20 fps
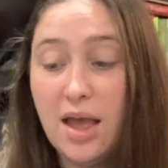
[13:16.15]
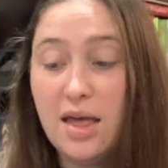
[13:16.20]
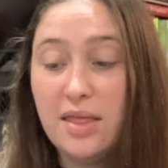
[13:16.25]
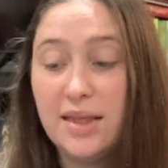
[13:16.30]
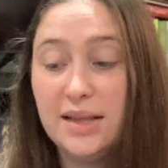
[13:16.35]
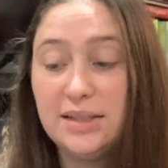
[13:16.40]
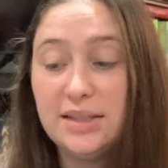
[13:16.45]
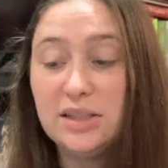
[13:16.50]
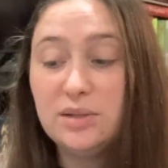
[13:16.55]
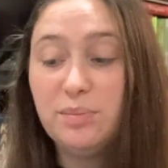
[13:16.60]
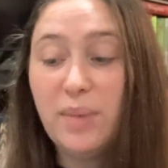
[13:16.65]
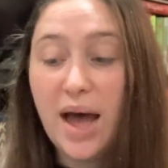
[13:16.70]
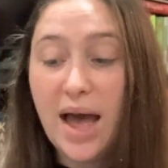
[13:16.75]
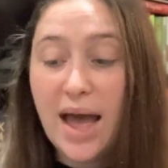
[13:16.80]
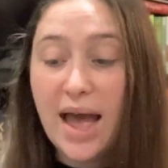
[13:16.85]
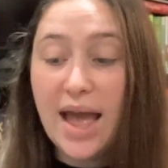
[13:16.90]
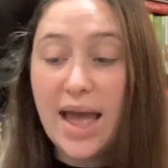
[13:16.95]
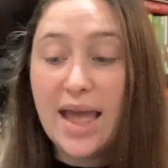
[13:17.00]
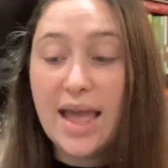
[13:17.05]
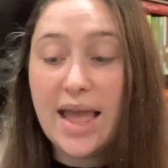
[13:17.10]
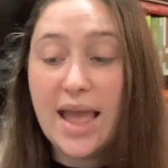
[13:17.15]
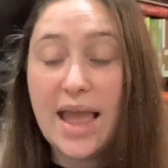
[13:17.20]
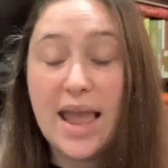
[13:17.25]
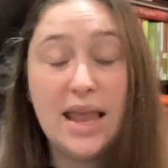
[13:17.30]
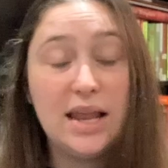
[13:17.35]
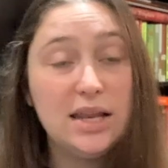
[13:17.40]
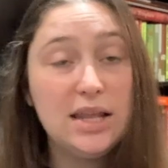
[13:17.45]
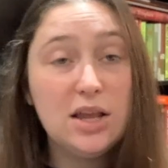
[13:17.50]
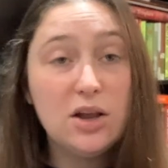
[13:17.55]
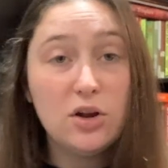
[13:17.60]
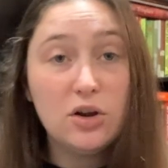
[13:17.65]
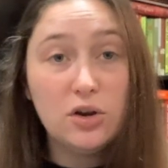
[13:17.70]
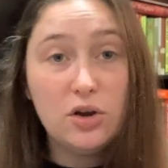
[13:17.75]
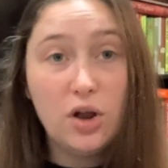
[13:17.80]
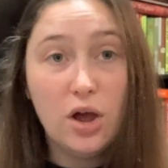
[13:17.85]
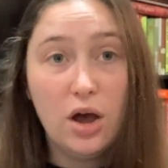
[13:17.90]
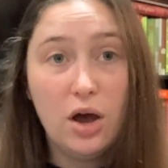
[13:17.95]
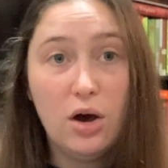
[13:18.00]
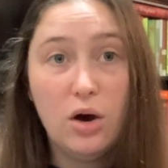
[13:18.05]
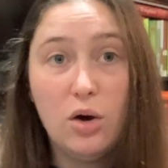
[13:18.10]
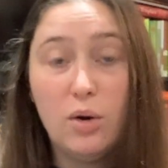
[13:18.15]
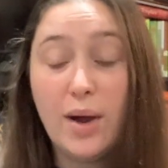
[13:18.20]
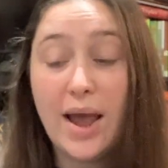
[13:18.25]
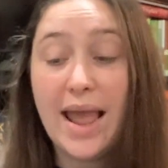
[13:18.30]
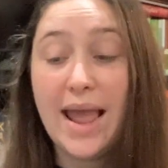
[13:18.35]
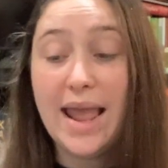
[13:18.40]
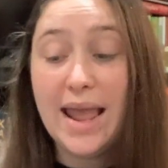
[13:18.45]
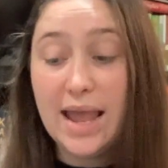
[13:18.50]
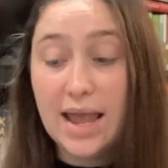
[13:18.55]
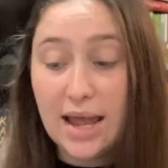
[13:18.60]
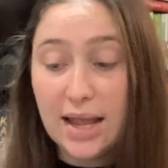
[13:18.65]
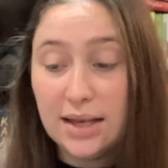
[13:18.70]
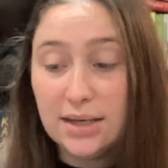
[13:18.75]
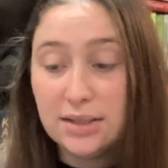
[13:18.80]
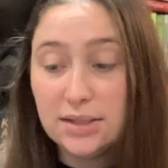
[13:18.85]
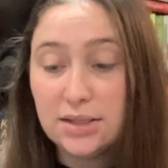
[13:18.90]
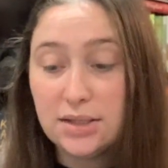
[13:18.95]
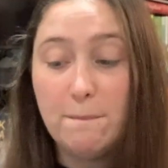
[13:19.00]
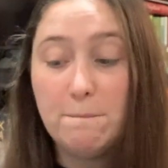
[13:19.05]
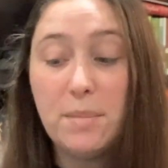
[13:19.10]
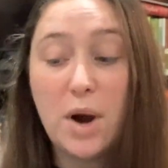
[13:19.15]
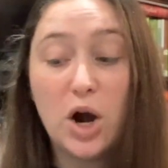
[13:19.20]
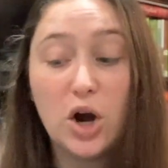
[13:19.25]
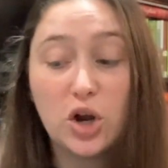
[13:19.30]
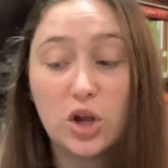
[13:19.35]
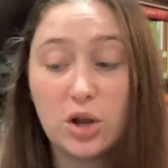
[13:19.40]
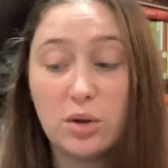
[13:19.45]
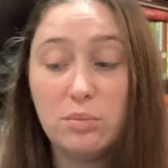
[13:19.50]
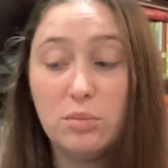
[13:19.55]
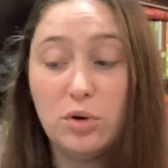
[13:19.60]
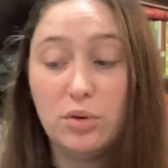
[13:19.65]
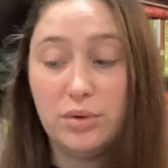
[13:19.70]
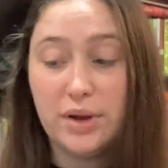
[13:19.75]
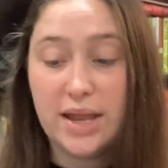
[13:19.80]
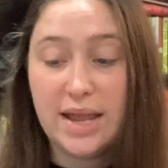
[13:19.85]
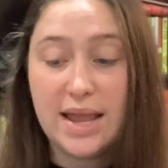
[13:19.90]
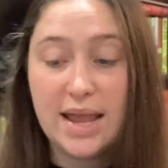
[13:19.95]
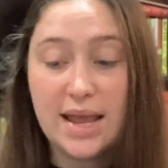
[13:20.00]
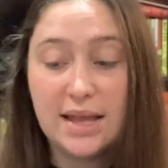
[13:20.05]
This is by Annie Ernaux and Marc Marie.